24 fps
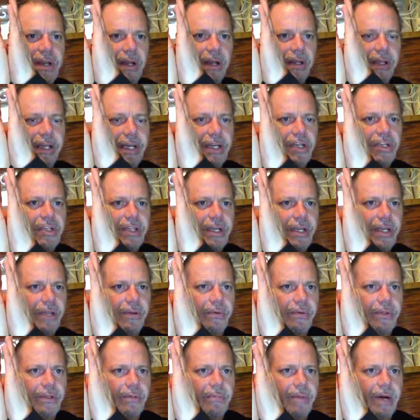hinged together
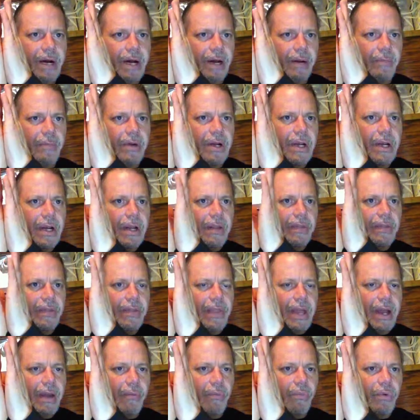at the bottom,
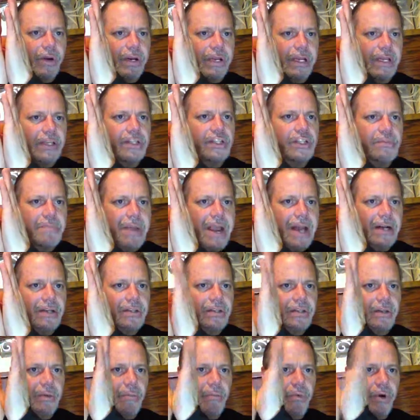that when he smacked
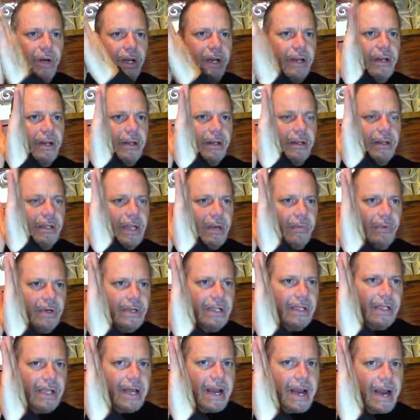someone, they would
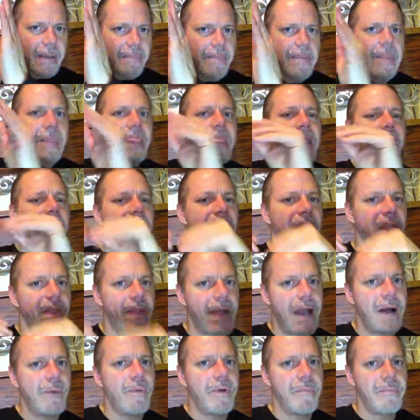clap, and
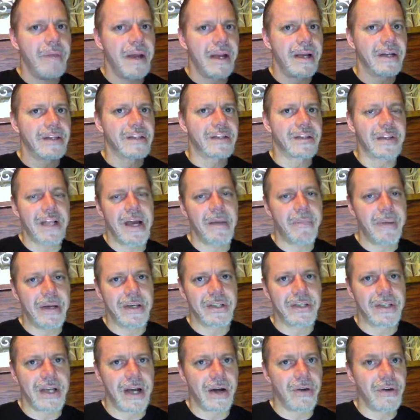that would make a slapping
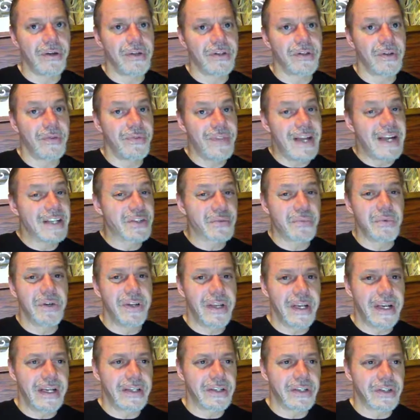sound. And so that's where you
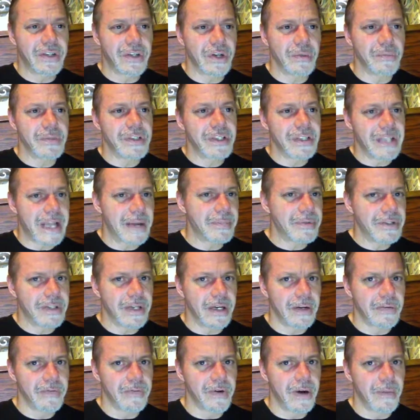get the term slapstick
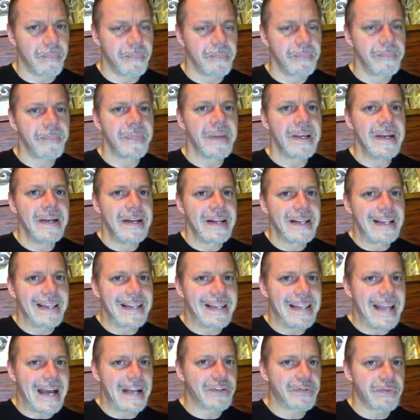from.
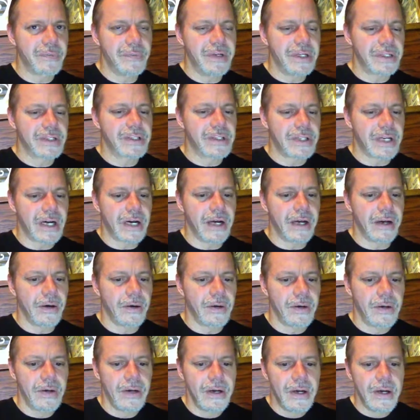That's from this style.
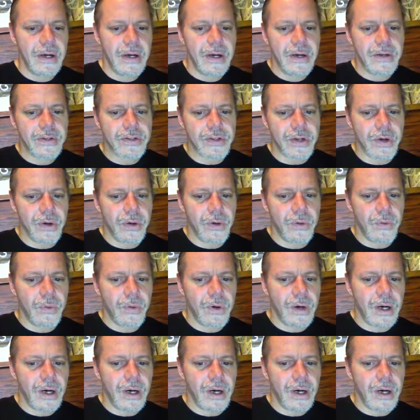So